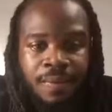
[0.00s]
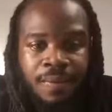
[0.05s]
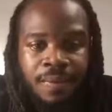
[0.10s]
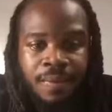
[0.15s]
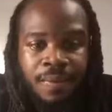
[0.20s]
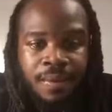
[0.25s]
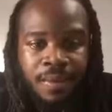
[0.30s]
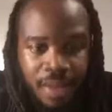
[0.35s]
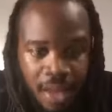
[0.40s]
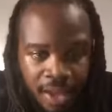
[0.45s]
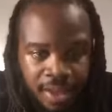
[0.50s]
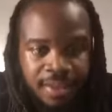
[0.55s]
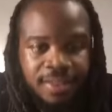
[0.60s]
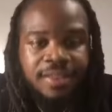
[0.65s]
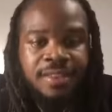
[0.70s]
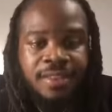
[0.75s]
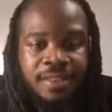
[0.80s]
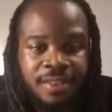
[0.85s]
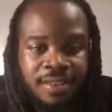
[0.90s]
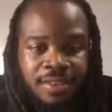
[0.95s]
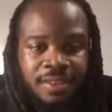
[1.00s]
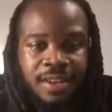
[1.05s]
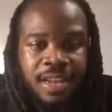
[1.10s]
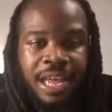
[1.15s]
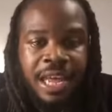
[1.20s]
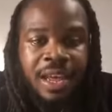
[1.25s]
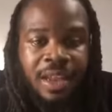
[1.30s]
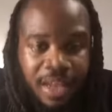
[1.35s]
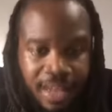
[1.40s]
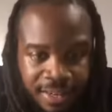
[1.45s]
Yes, it
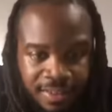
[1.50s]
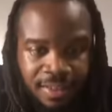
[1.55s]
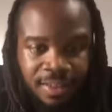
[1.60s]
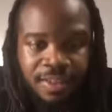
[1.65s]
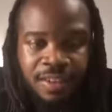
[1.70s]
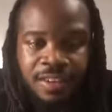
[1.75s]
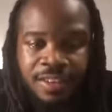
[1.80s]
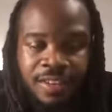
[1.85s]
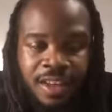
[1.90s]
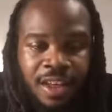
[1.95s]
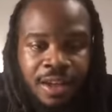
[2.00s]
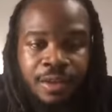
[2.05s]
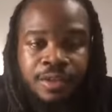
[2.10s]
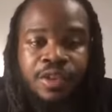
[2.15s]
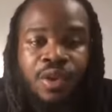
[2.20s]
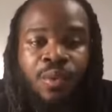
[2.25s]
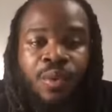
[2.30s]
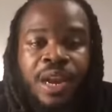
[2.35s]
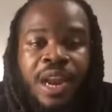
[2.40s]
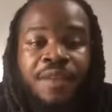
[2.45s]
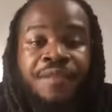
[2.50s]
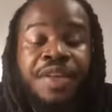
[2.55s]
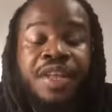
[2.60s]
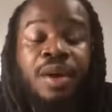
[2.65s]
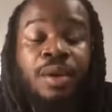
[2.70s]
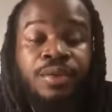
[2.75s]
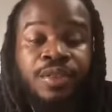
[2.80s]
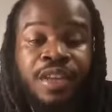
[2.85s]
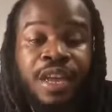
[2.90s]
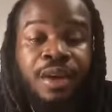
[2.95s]
cleanses your cells. So whenever your
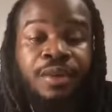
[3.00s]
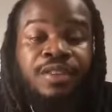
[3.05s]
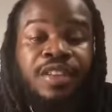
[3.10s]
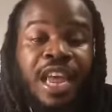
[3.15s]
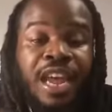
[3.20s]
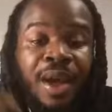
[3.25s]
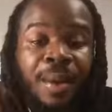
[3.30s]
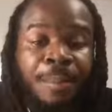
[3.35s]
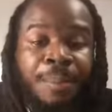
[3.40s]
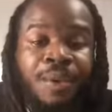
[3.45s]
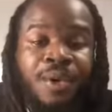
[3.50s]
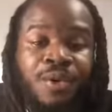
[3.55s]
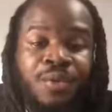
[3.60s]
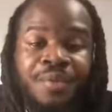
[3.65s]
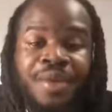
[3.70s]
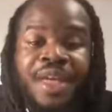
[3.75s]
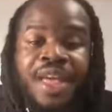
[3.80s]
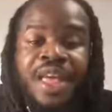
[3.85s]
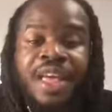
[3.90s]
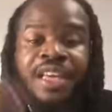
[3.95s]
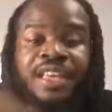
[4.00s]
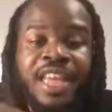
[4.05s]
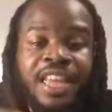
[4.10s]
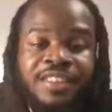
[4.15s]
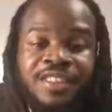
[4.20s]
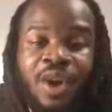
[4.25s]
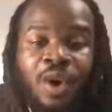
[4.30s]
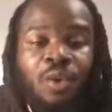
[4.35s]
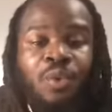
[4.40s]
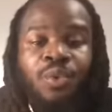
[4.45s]
cells take a poop, guess
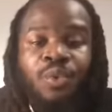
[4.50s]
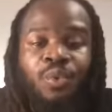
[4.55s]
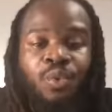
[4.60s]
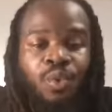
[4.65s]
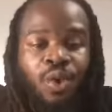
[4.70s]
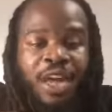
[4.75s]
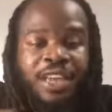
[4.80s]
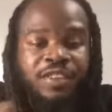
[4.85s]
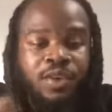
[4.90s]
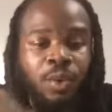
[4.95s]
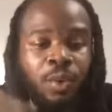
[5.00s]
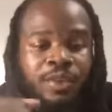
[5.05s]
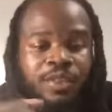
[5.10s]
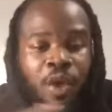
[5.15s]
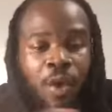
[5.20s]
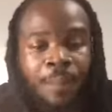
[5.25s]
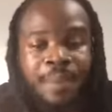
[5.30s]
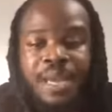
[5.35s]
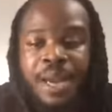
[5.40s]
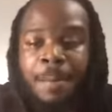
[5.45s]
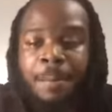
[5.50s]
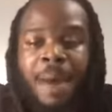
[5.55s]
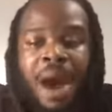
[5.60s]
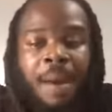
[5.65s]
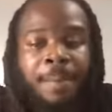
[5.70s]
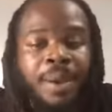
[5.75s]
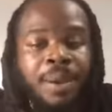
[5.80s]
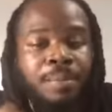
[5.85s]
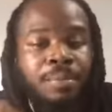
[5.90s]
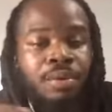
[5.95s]
what's going to be the mop
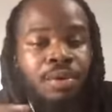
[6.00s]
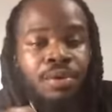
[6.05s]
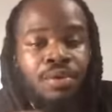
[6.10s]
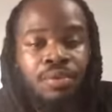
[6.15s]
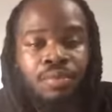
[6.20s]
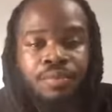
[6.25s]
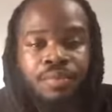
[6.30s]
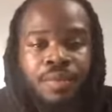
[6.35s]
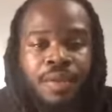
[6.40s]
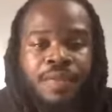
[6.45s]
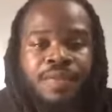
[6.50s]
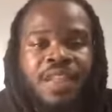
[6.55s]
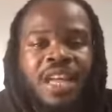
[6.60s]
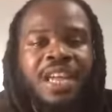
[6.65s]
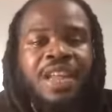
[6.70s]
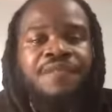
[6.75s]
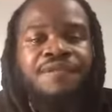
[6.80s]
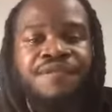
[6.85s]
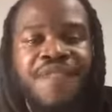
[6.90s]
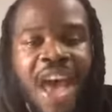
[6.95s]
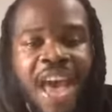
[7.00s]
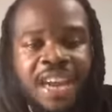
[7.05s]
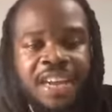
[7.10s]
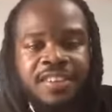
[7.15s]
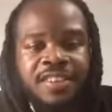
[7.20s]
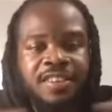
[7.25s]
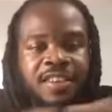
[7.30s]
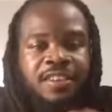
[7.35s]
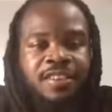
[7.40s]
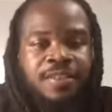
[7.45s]
and broom? The lymphatic
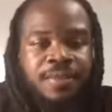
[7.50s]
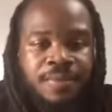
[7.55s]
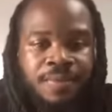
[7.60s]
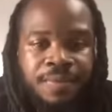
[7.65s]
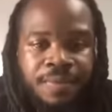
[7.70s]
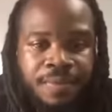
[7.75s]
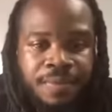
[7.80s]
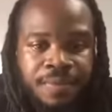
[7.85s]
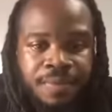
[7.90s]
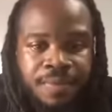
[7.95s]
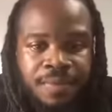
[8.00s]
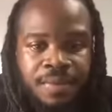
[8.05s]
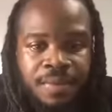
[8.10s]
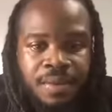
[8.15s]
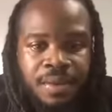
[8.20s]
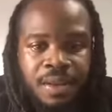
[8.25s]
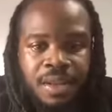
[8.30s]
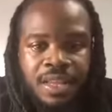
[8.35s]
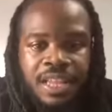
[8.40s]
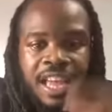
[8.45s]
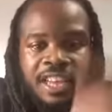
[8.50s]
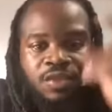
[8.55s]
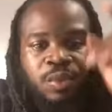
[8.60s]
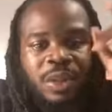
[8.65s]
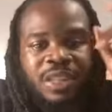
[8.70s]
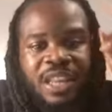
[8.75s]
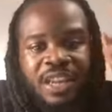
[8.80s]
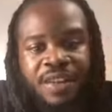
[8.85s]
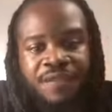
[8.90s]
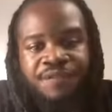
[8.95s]
system. Guess what the
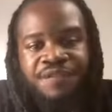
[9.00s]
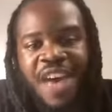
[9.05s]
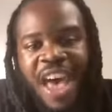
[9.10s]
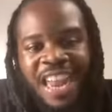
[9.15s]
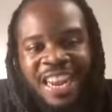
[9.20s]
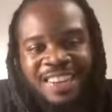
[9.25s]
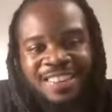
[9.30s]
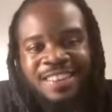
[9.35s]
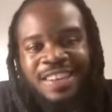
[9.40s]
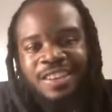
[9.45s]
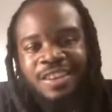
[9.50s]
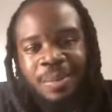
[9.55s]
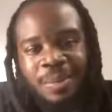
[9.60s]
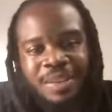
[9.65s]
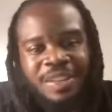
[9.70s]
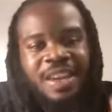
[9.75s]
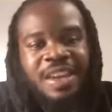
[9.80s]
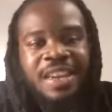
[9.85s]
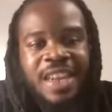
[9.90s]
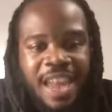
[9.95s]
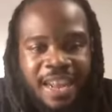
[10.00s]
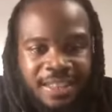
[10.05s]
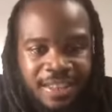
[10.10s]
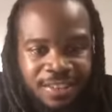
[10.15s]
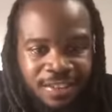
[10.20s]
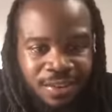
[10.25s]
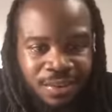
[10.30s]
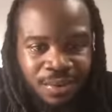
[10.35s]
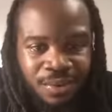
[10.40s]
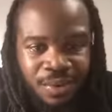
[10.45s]
lymphatic system is
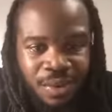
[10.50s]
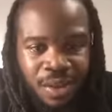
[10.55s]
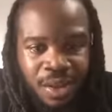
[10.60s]
connected to?